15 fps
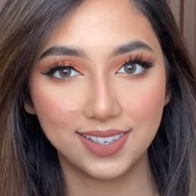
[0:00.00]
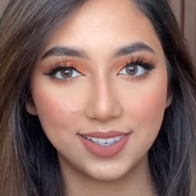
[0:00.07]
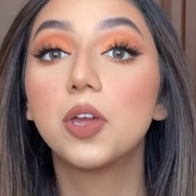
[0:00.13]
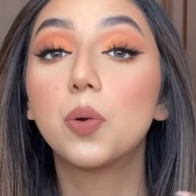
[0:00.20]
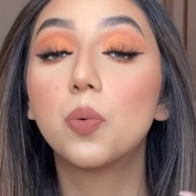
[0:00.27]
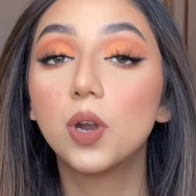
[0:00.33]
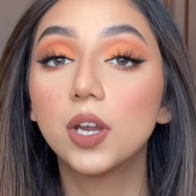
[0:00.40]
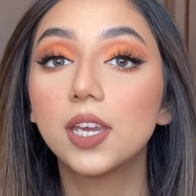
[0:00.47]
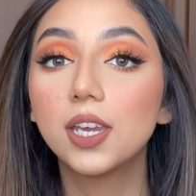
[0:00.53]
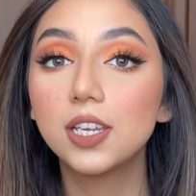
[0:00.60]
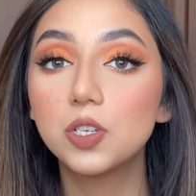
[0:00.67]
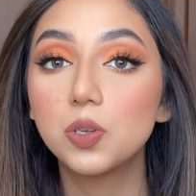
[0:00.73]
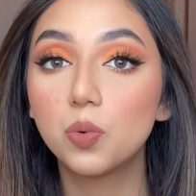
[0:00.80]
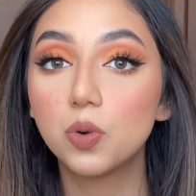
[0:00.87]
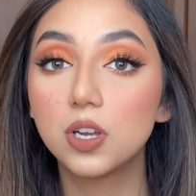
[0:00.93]
They're working
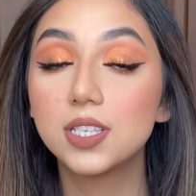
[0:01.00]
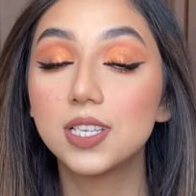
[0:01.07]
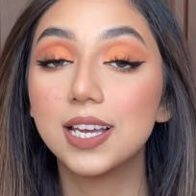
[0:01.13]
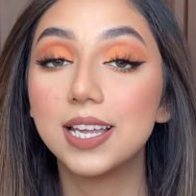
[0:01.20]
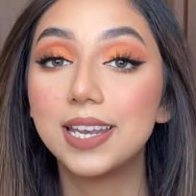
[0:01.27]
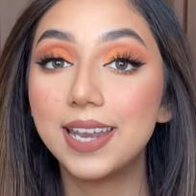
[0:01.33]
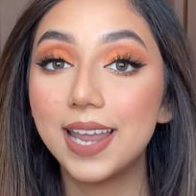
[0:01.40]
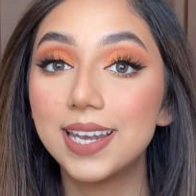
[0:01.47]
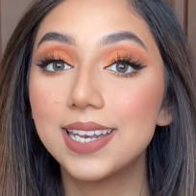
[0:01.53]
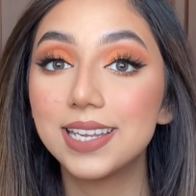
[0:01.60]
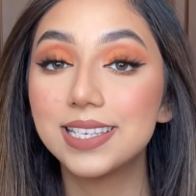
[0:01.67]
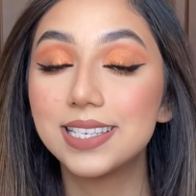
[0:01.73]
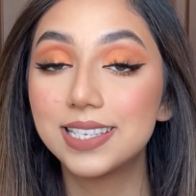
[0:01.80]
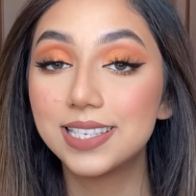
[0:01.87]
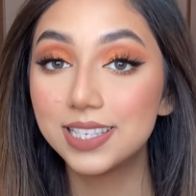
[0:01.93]
towards a
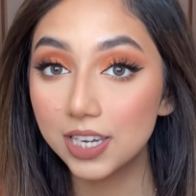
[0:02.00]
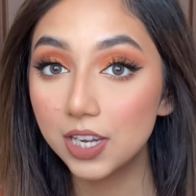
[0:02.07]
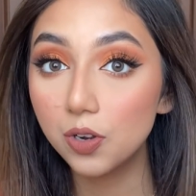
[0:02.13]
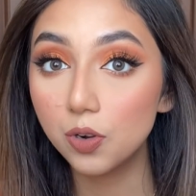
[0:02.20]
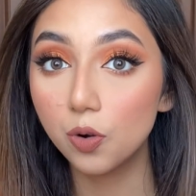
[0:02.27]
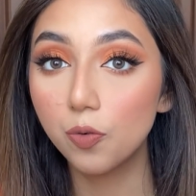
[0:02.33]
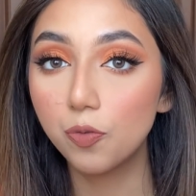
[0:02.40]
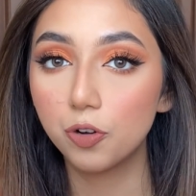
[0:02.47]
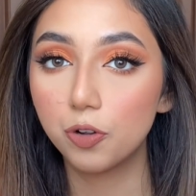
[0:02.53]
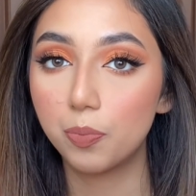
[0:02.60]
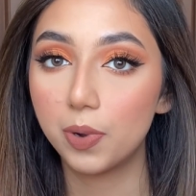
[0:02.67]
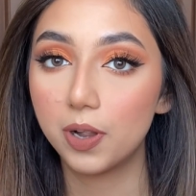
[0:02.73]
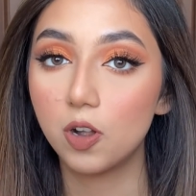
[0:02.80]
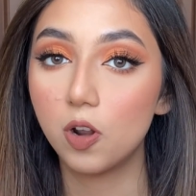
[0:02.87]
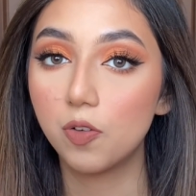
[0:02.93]
net zero
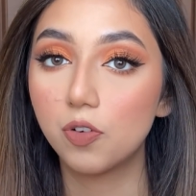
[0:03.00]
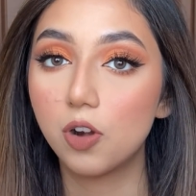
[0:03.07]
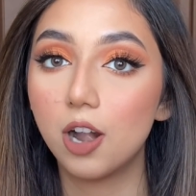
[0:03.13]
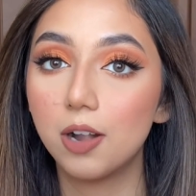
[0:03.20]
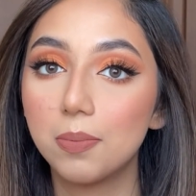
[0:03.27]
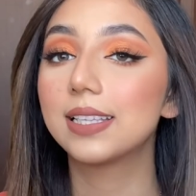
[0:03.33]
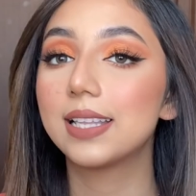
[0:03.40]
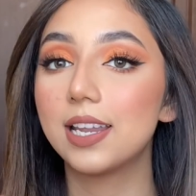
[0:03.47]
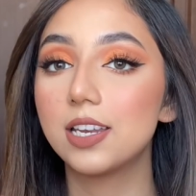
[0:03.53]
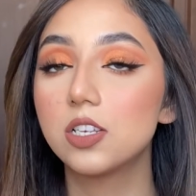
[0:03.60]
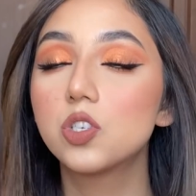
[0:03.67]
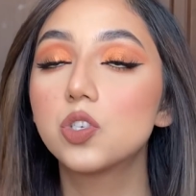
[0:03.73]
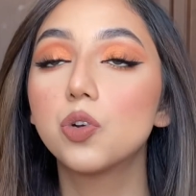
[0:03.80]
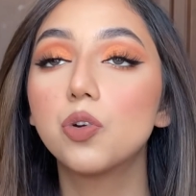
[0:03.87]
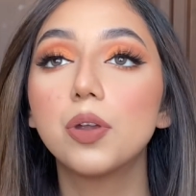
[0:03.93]
footprint of carbon. That
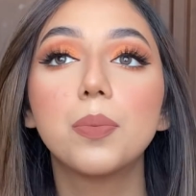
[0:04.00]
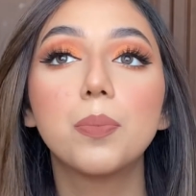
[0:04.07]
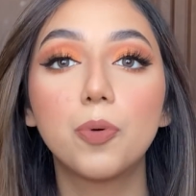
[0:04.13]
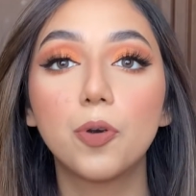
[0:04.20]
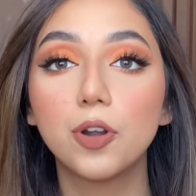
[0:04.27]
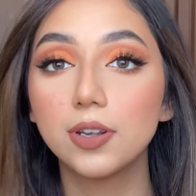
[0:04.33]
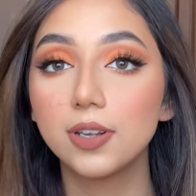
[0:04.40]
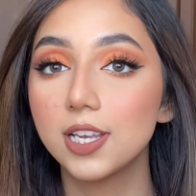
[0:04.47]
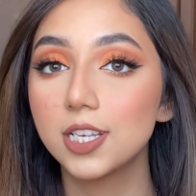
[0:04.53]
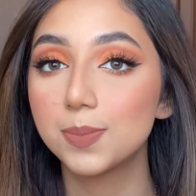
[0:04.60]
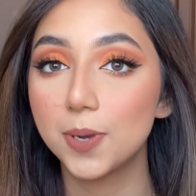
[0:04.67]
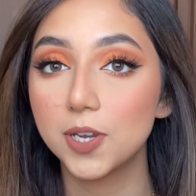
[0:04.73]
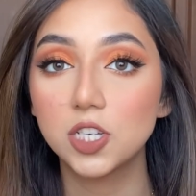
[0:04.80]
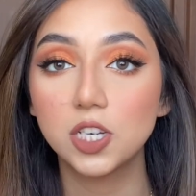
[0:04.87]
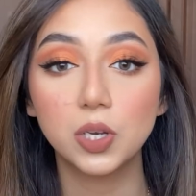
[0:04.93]
is so important,
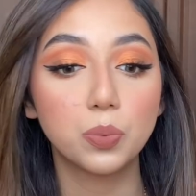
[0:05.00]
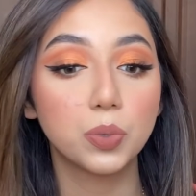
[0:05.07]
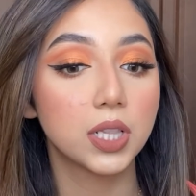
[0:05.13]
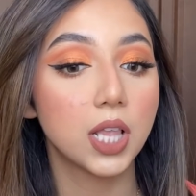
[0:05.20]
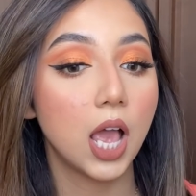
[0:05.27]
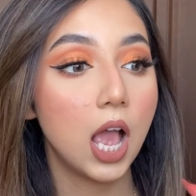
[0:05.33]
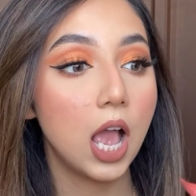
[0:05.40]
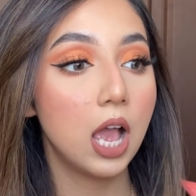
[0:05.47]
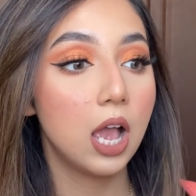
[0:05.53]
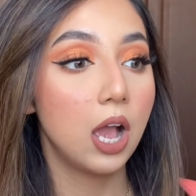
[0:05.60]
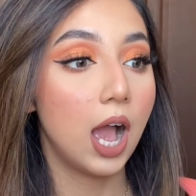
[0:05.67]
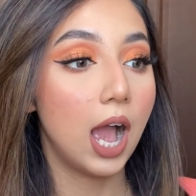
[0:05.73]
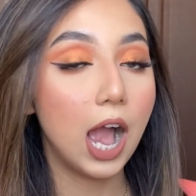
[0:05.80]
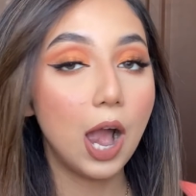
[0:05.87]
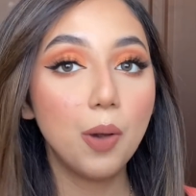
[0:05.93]
especially with
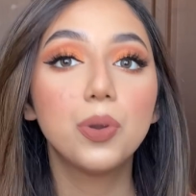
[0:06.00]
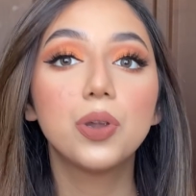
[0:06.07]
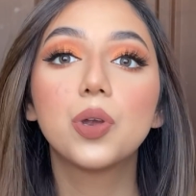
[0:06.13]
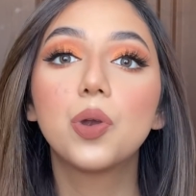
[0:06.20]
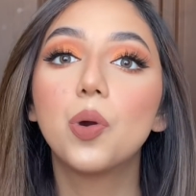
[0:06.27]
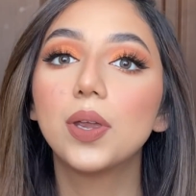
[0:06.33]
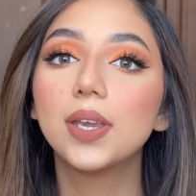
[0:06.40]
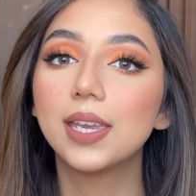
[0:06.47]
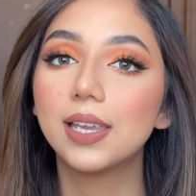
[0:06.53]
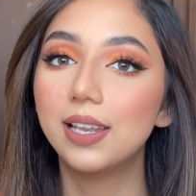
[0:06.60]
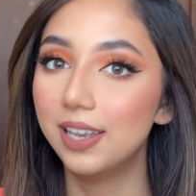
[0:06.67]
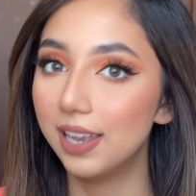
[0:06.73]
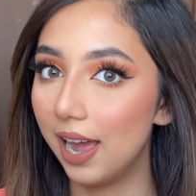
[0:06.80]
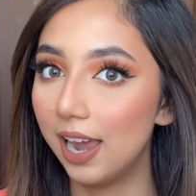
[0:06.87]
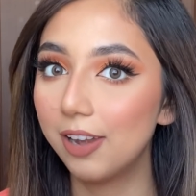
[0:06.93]
how we're going
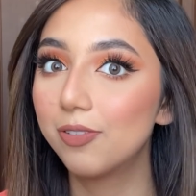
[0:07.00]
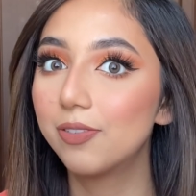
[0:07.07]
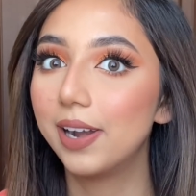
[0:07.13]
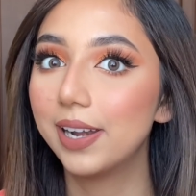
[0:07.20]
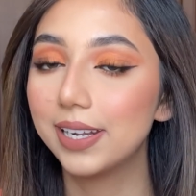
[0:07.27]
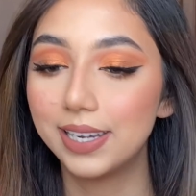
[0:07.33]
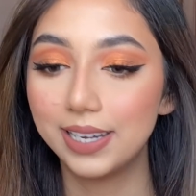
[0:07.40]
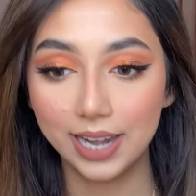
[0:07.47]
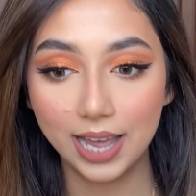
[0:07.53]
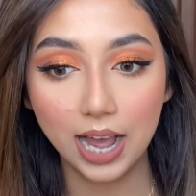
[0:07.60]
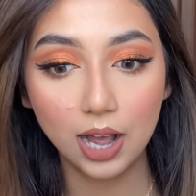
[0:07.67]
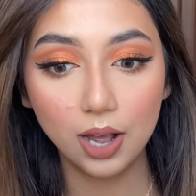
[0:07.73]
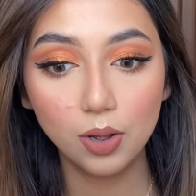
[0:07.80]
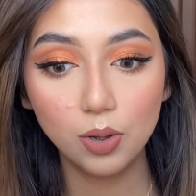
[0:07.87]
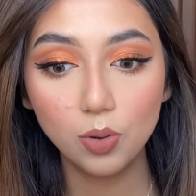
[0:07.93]
in life right
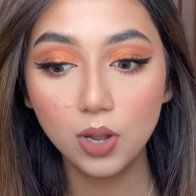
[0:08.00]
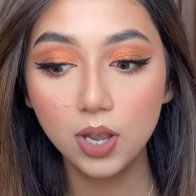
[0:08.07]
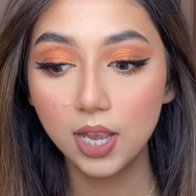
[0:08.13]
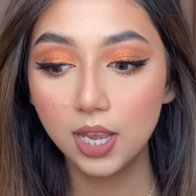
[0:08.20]
now.